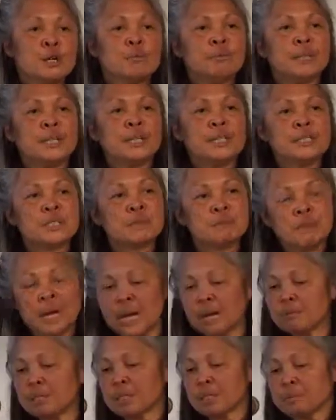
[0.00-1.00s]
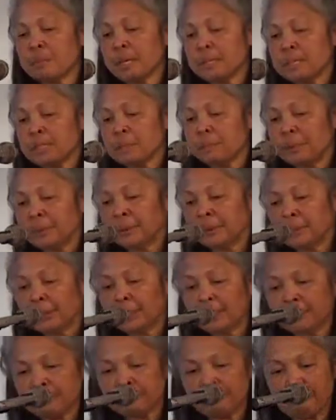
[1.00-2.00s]
But it's my
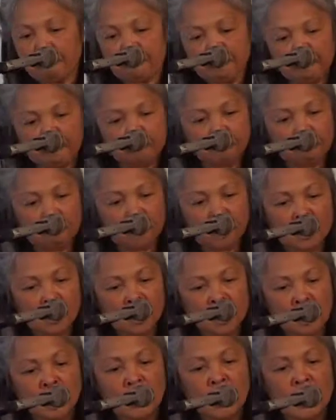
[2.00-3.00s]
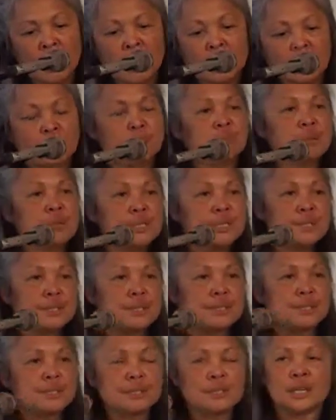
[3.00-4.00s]
responsibility as a
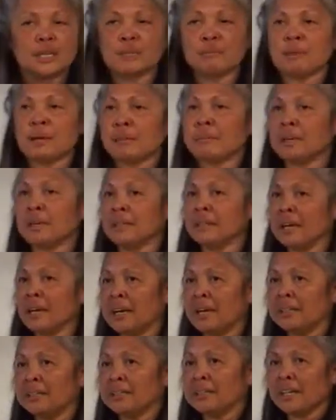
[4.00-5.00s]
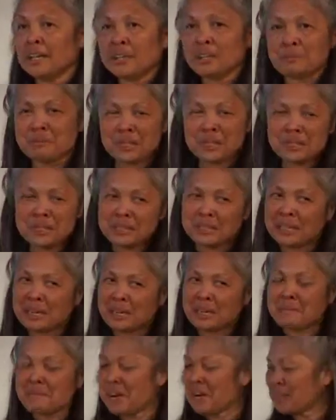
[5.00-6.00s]
priestess and a Babaylan, and the reason that
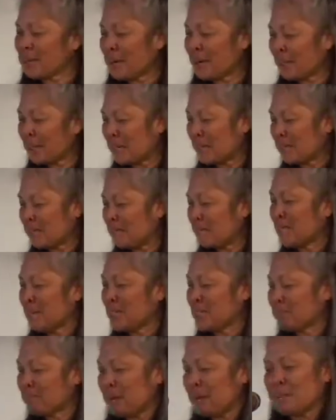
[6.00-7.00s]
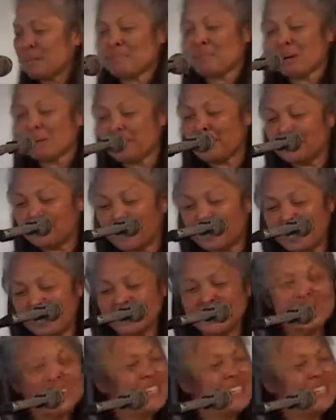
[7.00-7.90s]
I'm not talking much about the Babaylan,